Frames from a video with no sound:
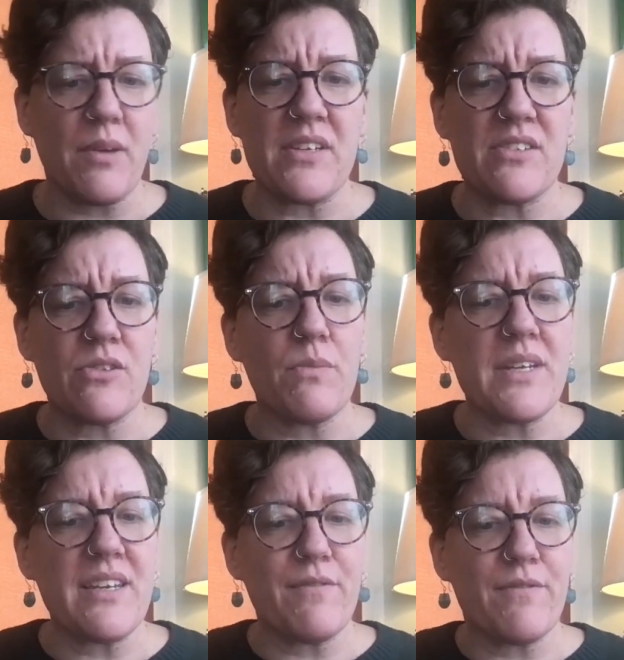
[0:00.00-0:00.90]
so
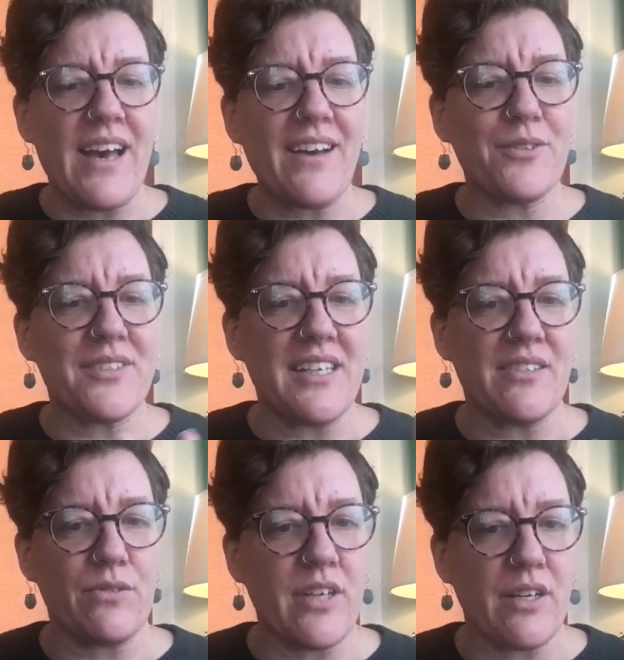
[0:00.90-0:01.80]
many
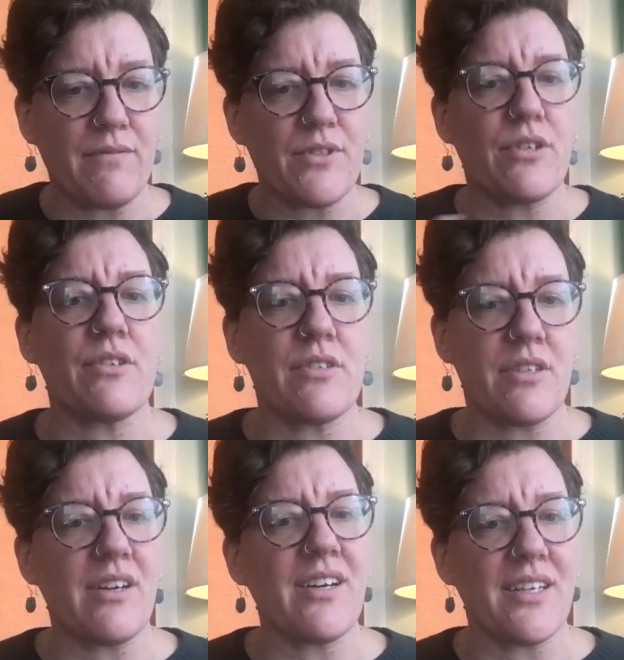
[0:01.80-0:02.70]
faculties are kind of turned
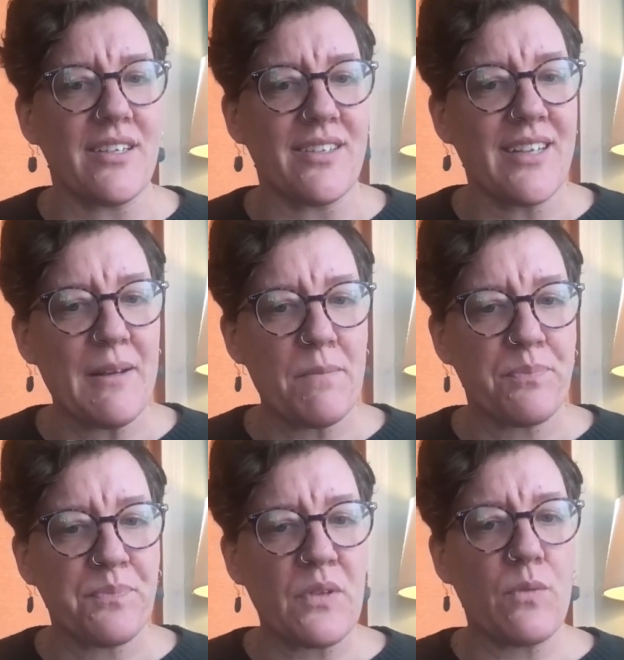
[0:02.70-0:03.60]
on
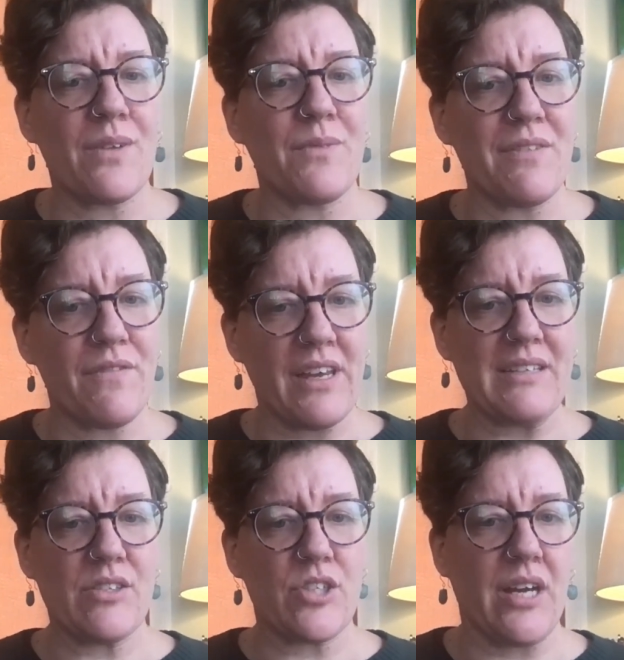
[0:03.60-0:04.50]
when we
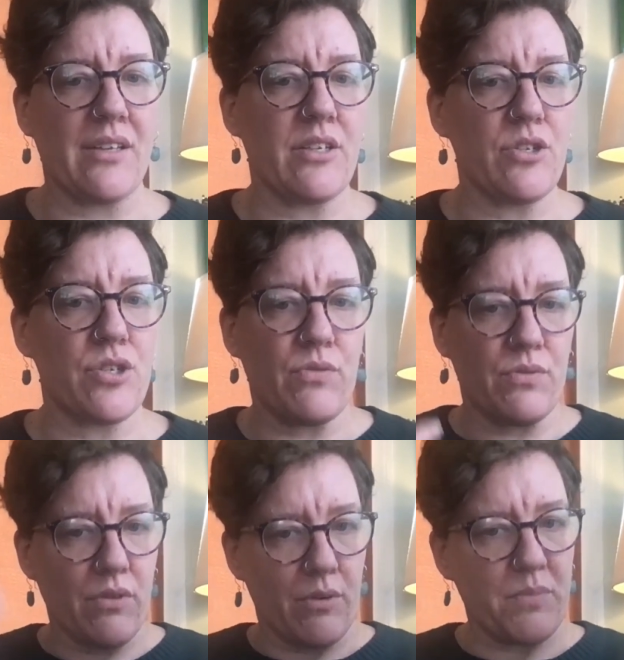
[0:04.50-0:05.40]
face challenge
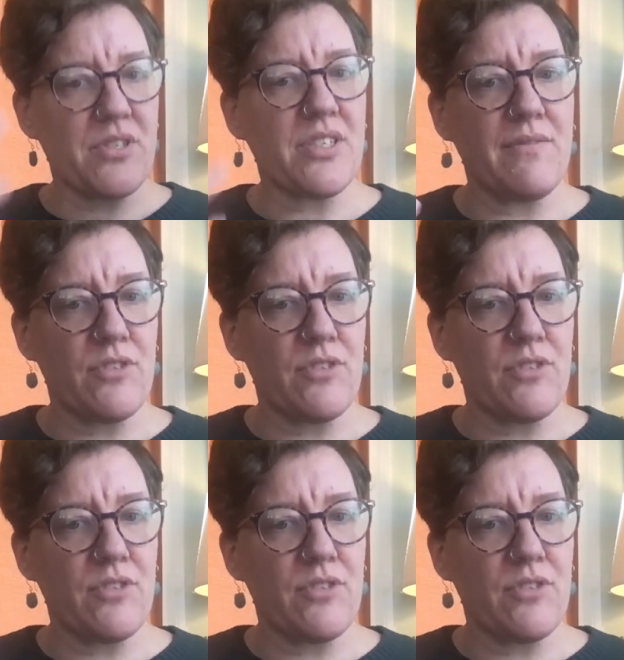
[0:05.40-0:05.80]
or perceived